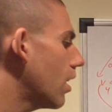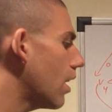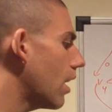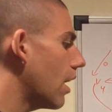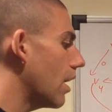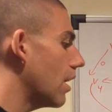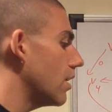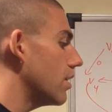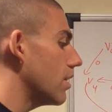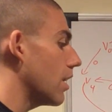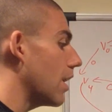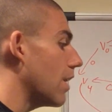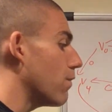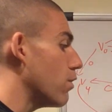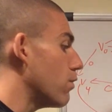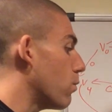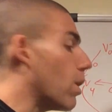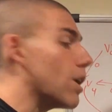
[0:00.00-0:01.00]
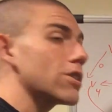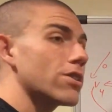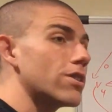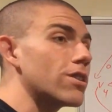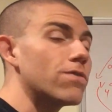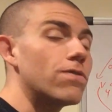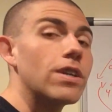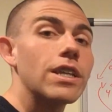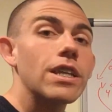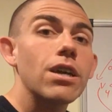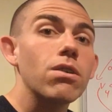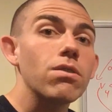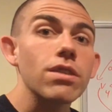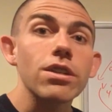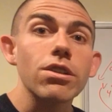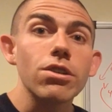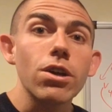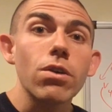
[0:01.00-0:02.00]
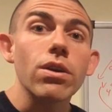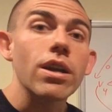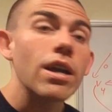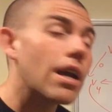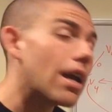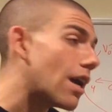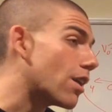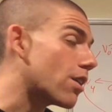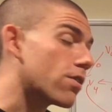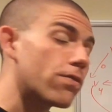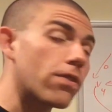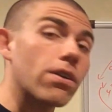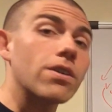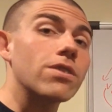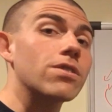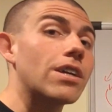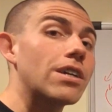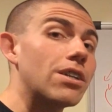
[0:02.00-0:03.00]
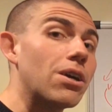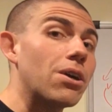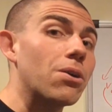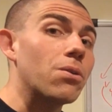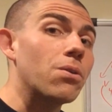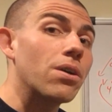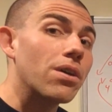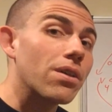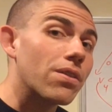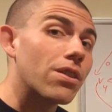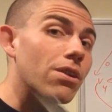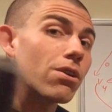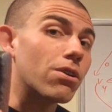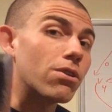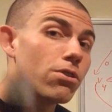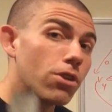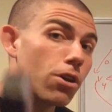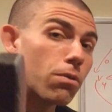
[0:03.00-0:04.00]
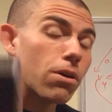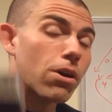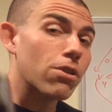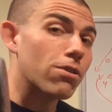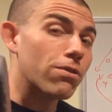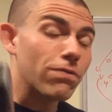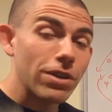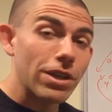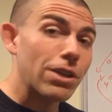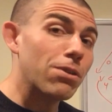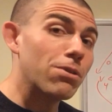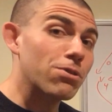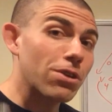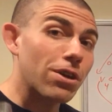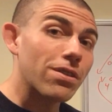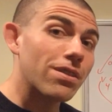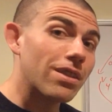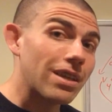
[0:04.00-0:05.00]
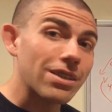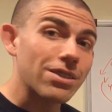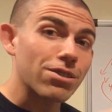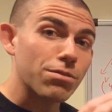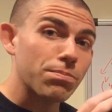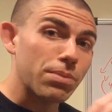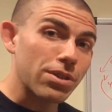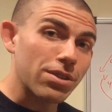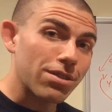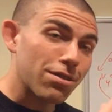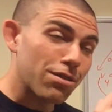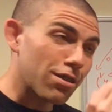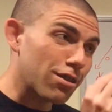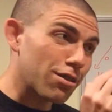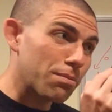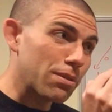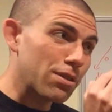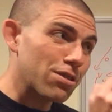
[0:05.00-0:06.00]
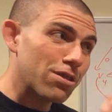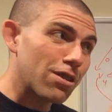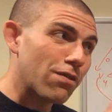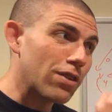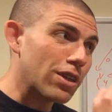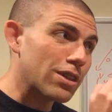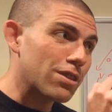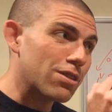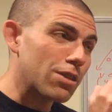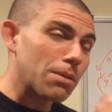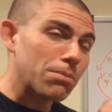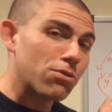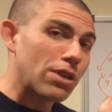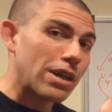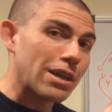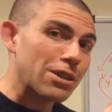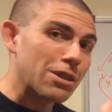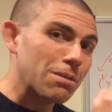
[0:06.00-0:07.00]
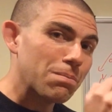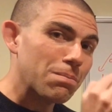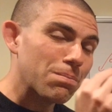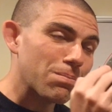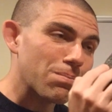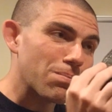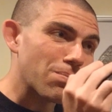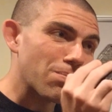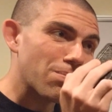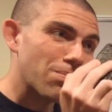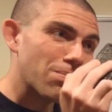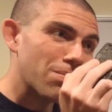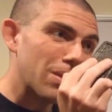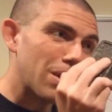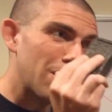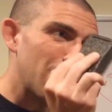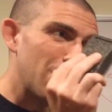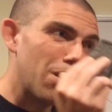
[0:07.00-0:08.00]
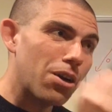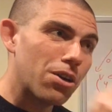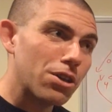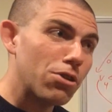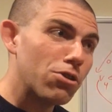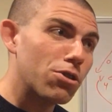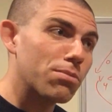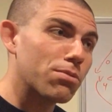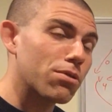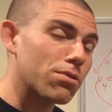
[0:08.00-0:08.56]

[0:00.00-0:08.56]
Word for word: And if you watch this video, then you know it. And as far as I know, there are no other videos on this, specific subject on YouTube.